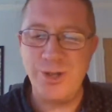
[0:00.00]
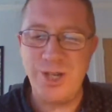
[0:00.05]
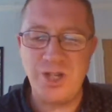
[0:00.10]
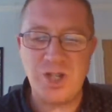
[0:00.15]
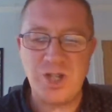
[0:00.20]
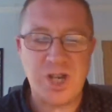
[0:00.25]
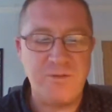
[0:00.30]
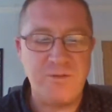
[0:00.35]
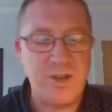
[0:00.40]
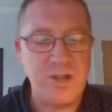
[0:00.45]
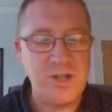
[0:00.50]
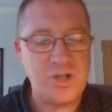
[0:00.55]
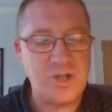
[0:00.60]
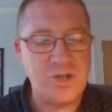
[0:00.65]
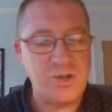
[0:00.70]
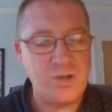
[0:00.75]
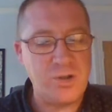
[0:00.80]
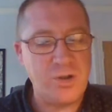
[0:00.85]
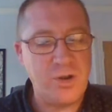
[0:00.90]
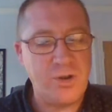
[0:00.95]
need to convince
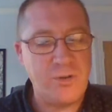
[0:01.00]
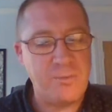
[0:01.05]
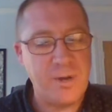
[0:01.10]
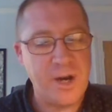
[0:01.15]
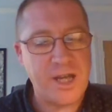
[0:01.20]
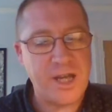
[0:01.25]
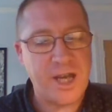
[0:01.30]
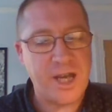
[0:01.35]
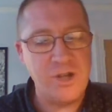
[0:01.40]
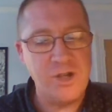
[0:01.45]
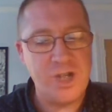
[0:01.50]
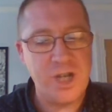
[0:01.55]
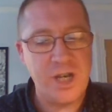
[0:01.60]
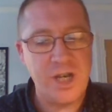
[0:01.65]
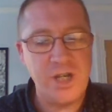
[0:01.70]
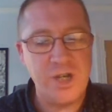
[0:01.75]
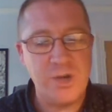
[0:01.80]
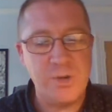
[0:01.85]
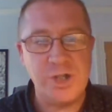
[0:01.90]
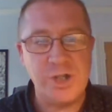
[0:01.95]
you of my
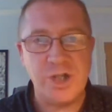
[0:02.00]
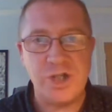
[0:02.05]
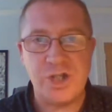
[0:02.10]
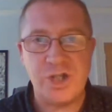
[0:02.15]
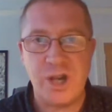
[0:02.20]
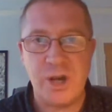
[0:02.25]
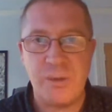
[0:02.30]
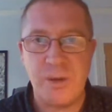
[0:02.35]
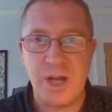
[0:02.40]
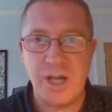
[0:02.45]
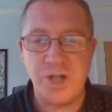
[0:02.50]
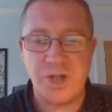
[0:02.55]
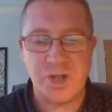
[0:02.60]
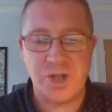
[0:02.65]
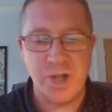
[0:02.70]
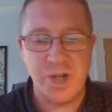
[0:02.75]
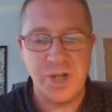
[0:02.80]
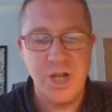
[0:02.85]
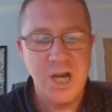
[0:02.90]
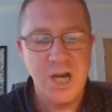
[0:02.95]
continuing
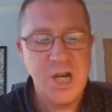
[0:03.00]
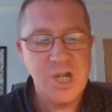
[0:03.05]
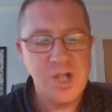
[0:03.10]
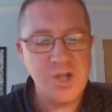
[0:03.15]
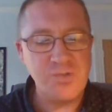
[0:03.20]
determination